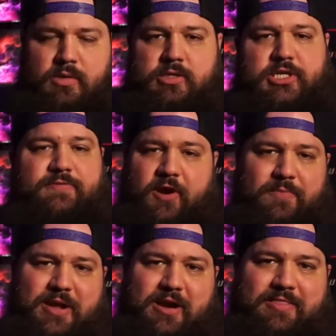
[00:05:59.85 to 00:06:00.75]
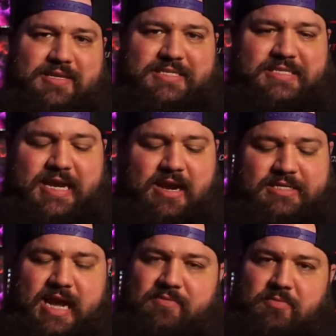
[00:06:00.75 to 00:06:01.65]
So you've heard me on it this entire
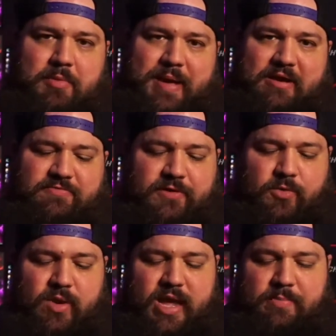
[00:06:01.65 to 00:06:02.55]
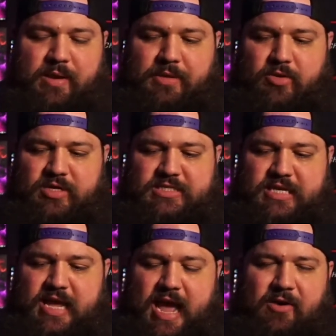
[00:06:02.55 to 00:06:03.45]
time from about a foot away, but I'm curious
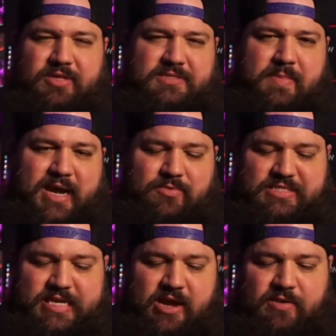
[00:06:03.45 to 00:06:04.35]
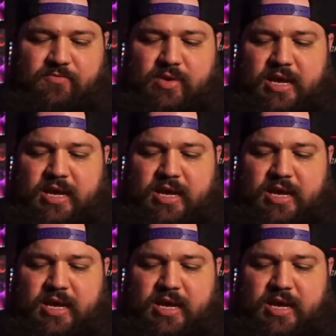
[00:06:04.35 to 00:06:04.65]
to how this mic would sound if we